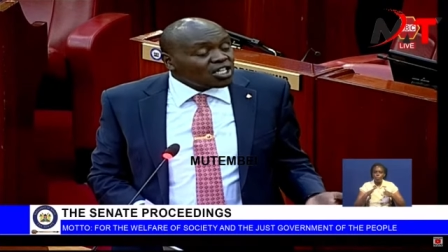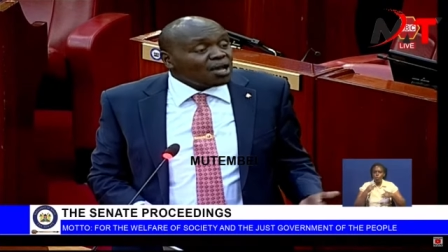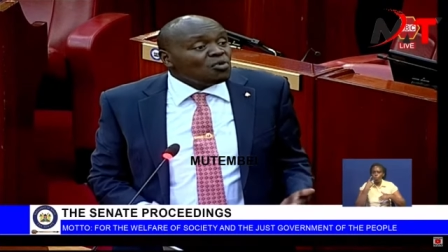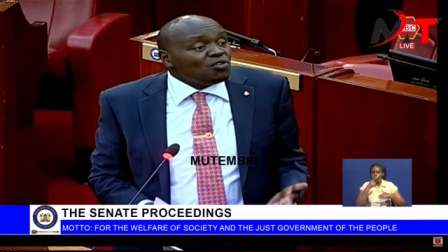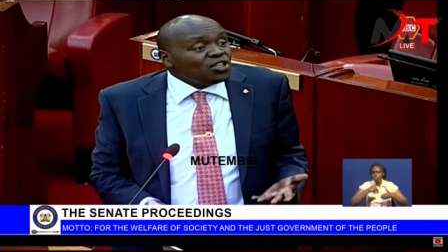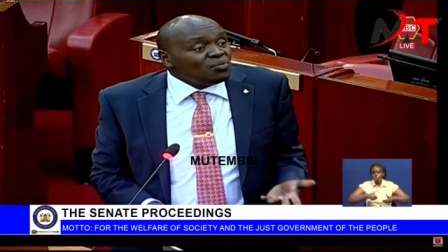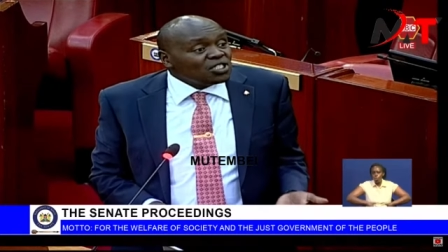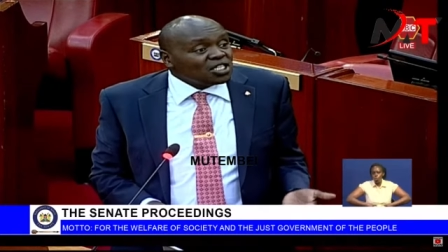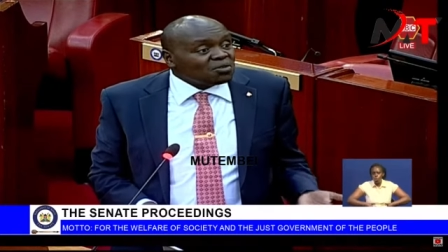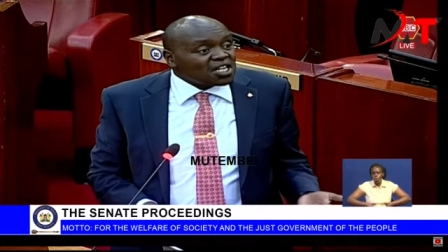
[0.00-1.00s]
Some of
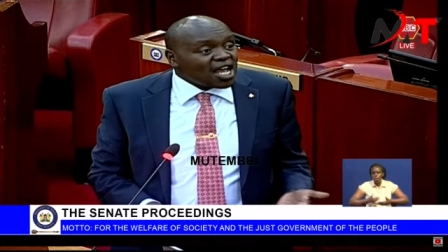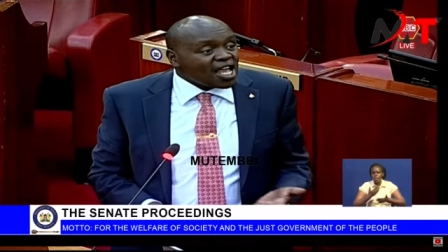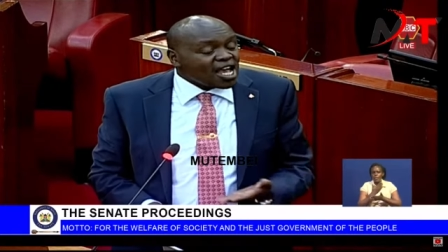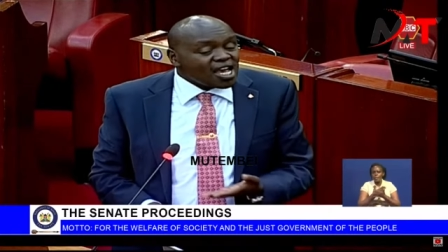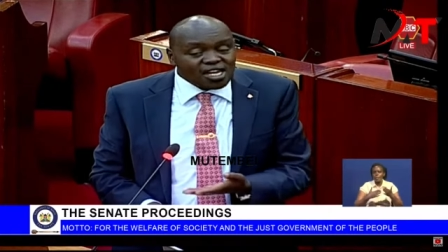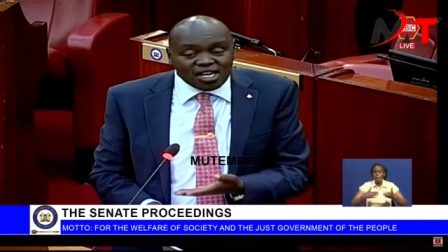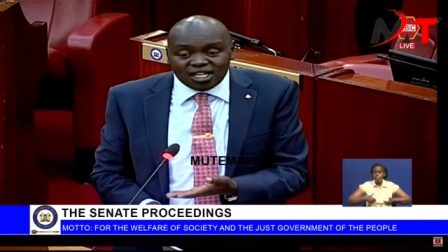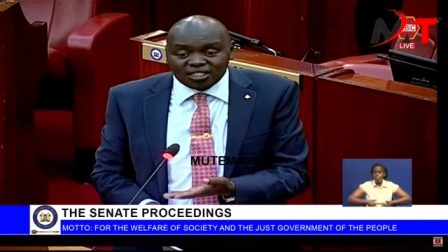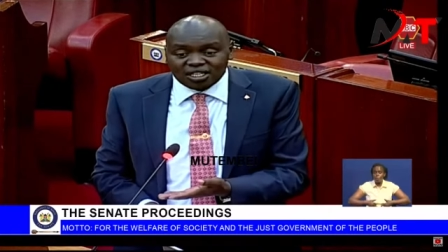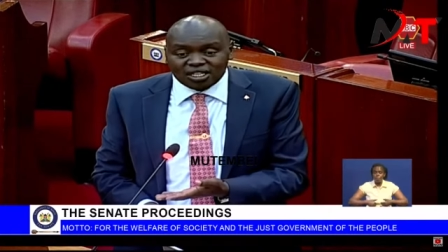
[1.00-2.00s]
them, Mr. Speaker, I heard
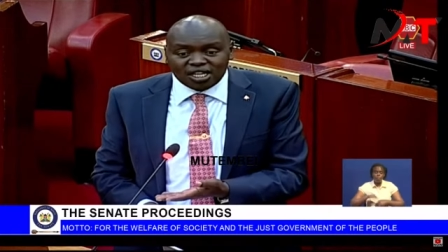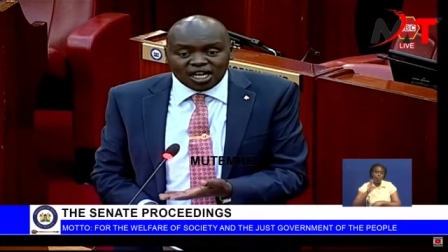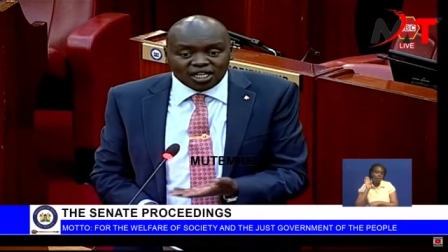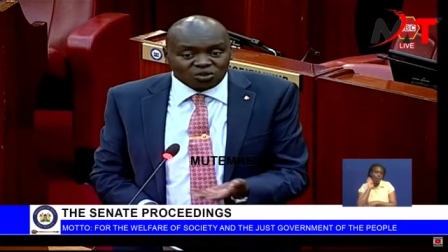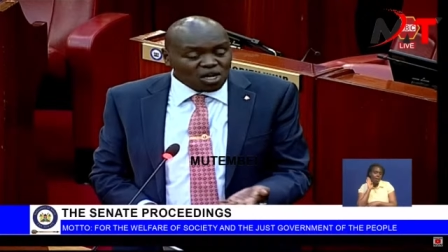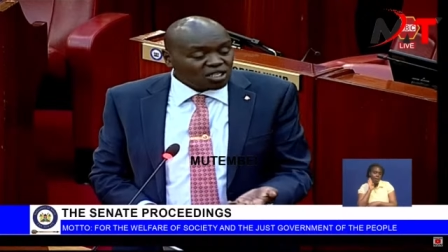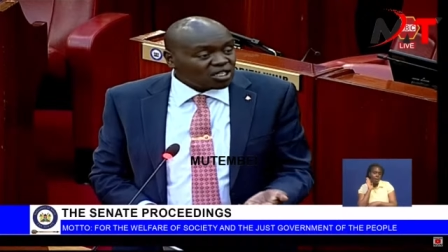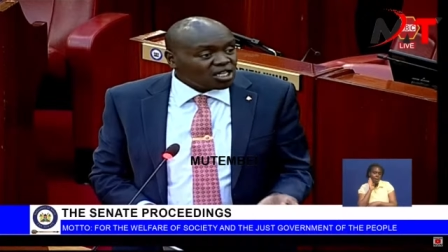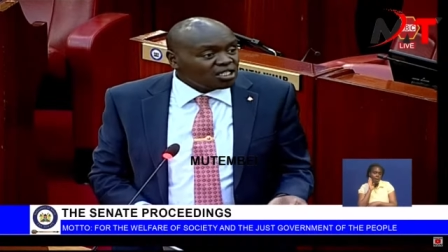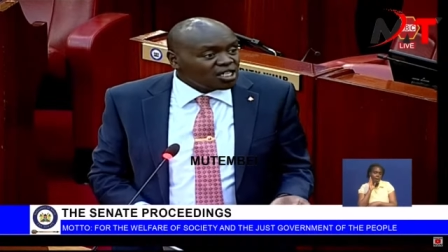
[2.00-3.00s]
uh, Senator Kajwang
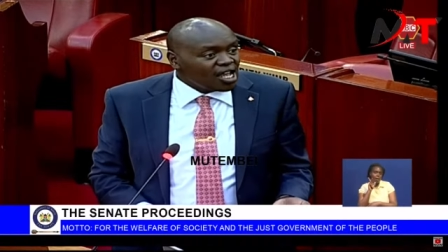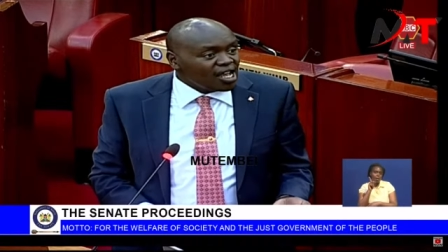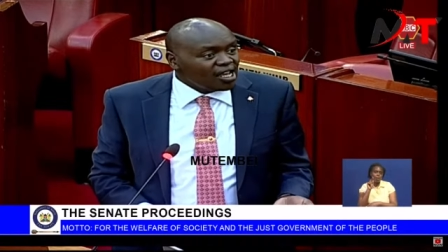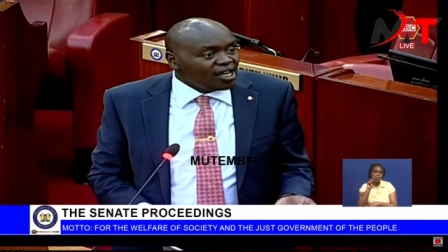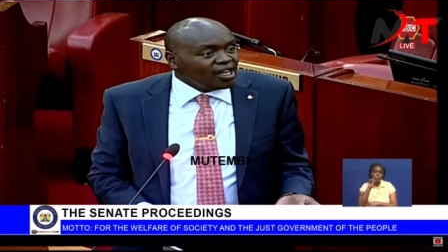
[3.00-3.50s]
say dear,